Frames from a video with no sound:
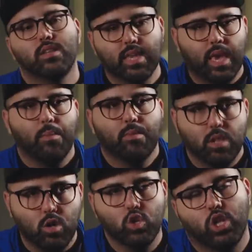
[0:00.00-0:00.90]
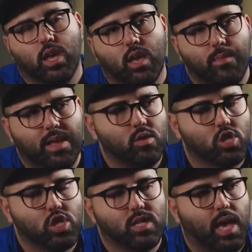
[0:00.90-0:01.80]
to get closer to Him. And it
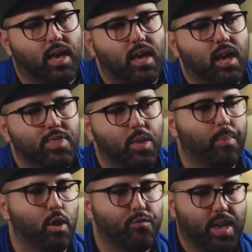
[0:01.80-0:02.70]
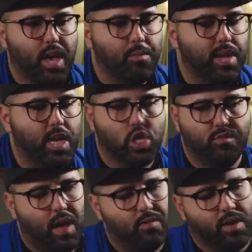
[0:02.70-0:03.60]
was just like the perfect
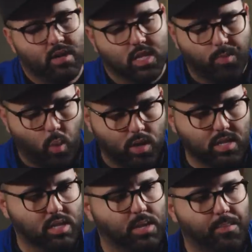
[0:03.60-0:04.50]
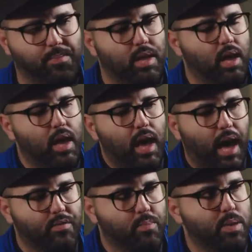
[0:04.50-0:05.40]
combination of having a support system,
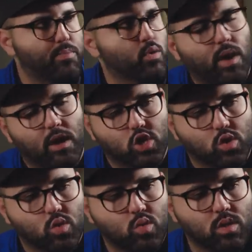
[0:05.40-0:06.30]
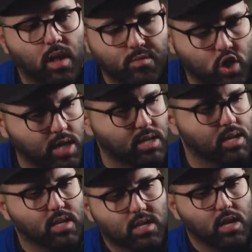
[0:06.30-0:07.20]
having people around you who love
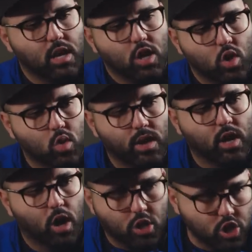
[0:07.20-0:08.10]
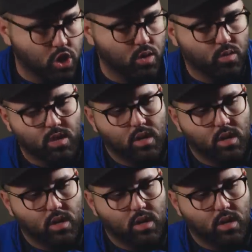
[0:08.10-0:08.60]
Jesus, who encourage you.